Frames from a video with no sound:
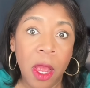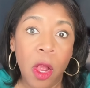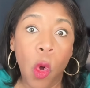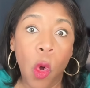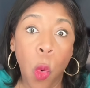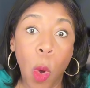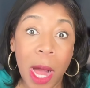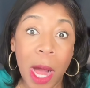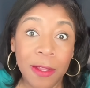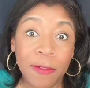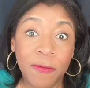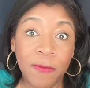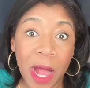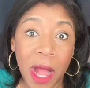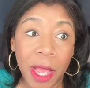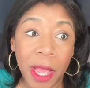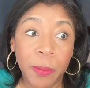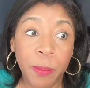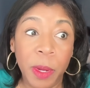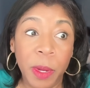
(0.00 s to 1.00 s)

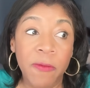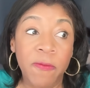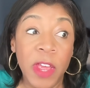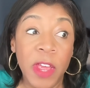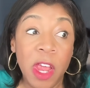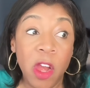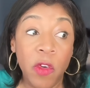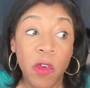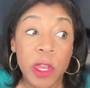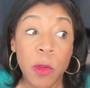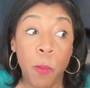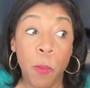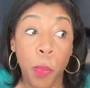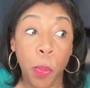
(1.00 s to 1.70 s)
Qualified, but very